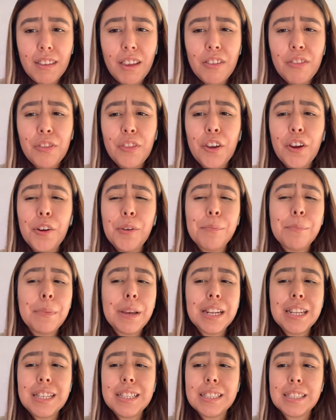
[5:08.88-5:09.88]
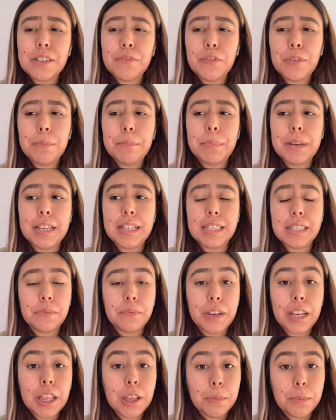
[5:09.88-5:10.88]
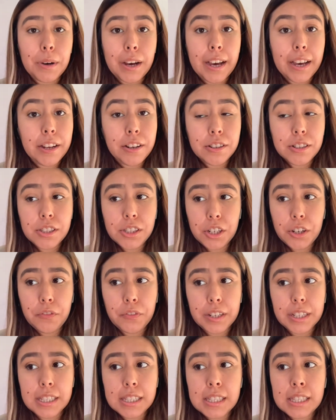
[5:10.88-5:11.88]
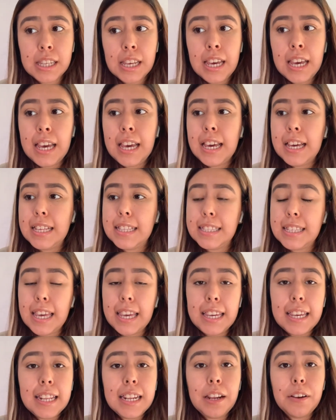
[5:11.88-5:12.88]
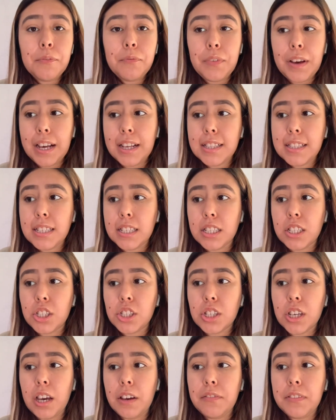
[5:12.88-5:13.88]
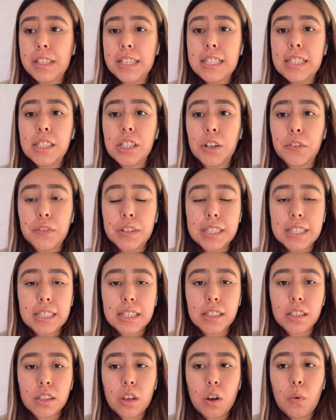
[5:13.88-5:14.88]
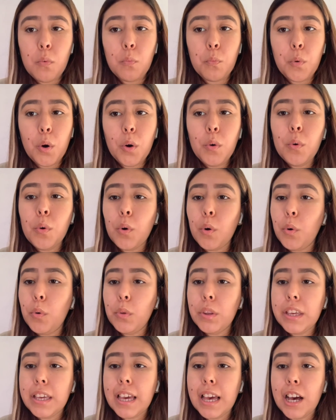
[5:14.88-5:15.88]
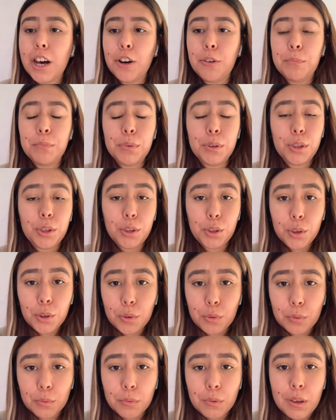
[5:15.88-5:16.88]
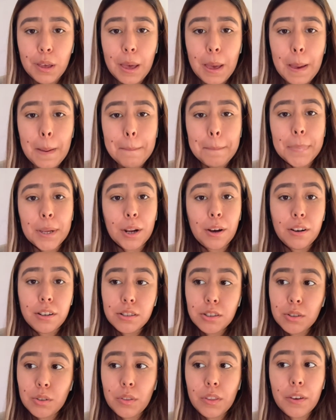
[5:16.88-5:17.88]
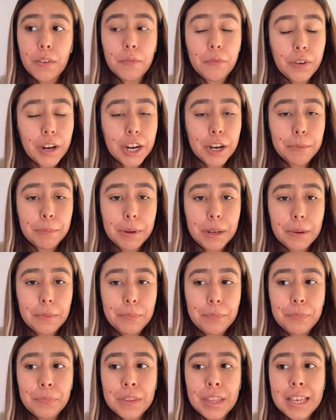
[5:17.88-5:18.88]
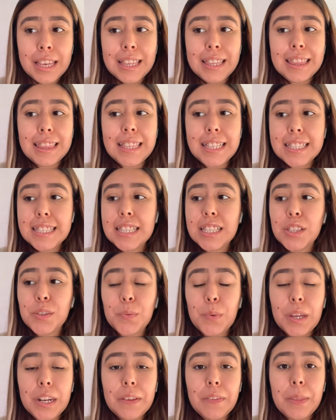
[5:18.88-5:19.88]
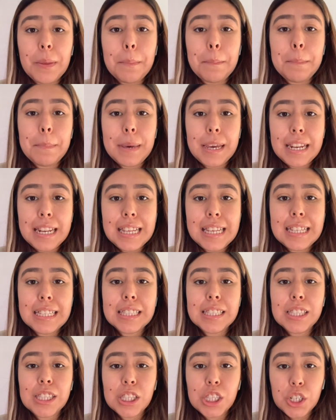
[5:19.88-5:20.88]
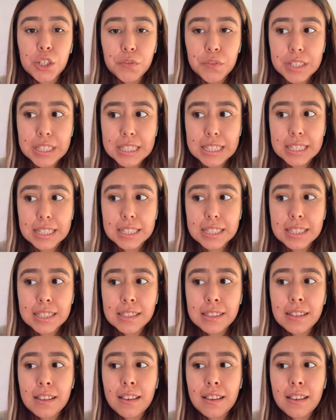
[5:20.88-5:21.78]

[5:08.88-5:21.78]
There are many different bins available at your service. Taking advantage of these services won't only help you, but also the environment. This is one of the many services